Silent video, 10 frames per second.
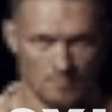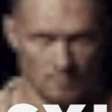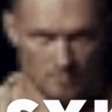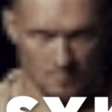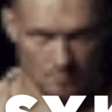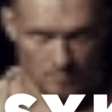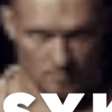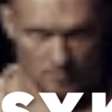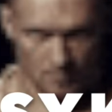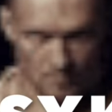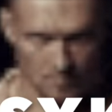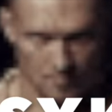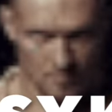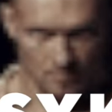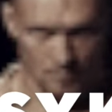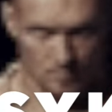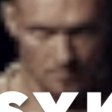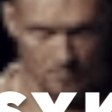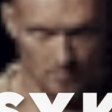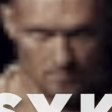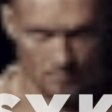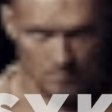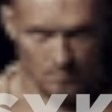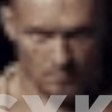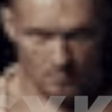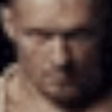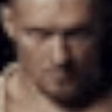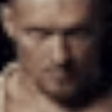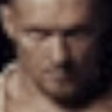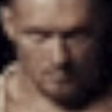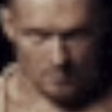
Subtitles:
King, but I'm going with Oleksandr Usyk on this one.